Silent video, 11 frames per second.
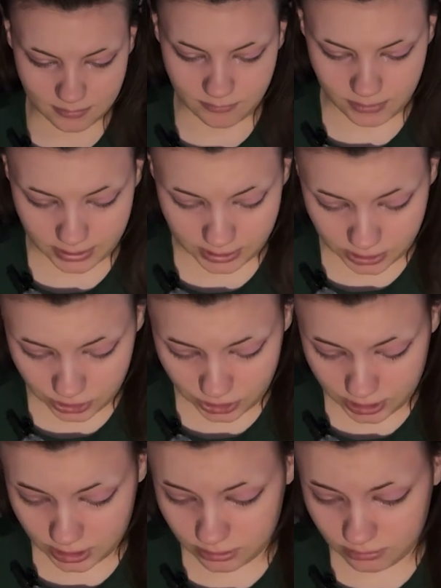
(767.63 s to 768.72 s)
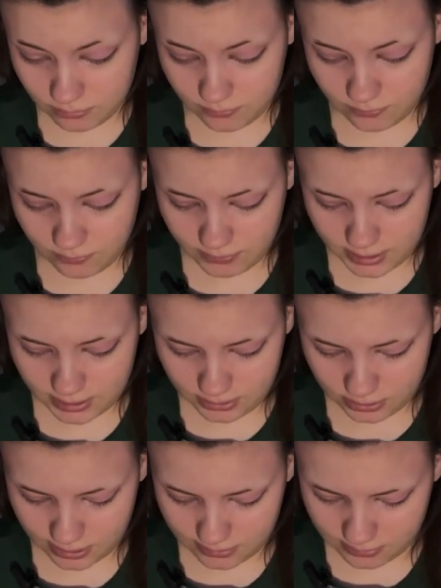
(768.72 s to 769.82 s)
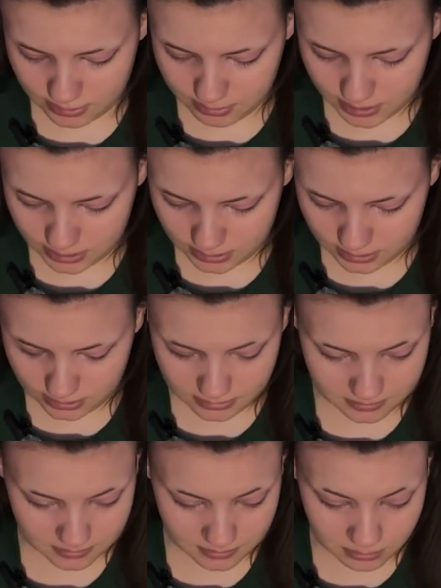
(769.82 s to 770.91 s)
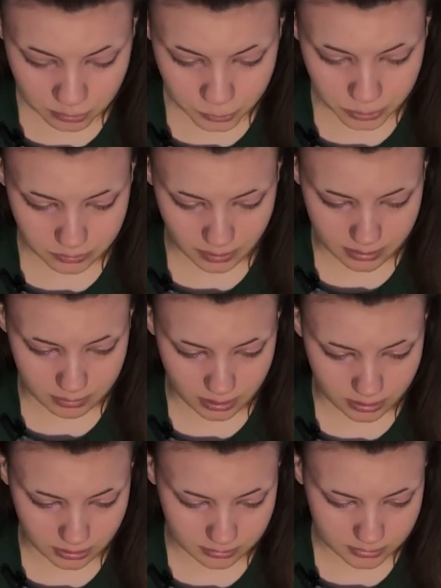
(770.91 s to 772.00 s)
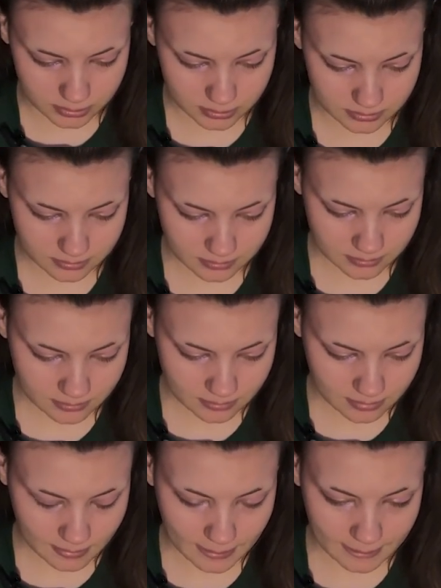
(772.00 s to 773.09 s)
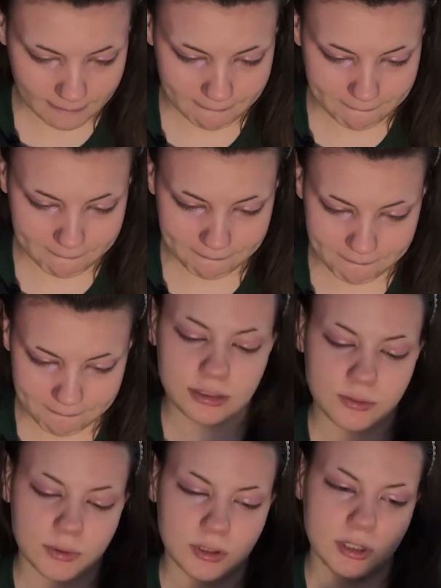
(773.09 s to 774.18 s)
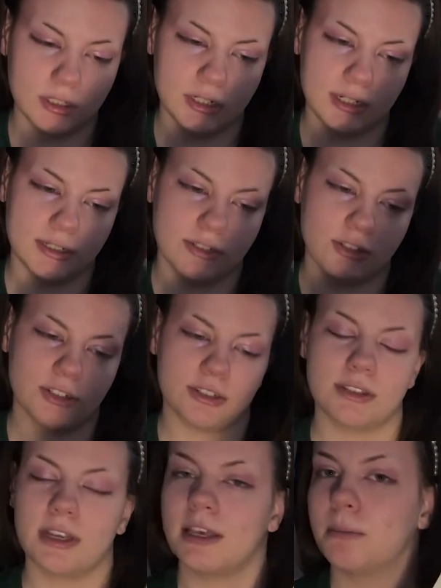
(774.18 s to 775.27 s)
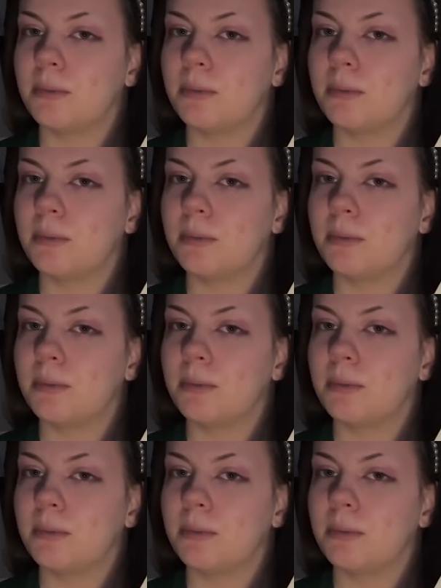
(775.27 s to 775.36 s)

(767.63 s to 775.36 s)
Very sheer. Very softly painted. More red bottoms. This one is just like a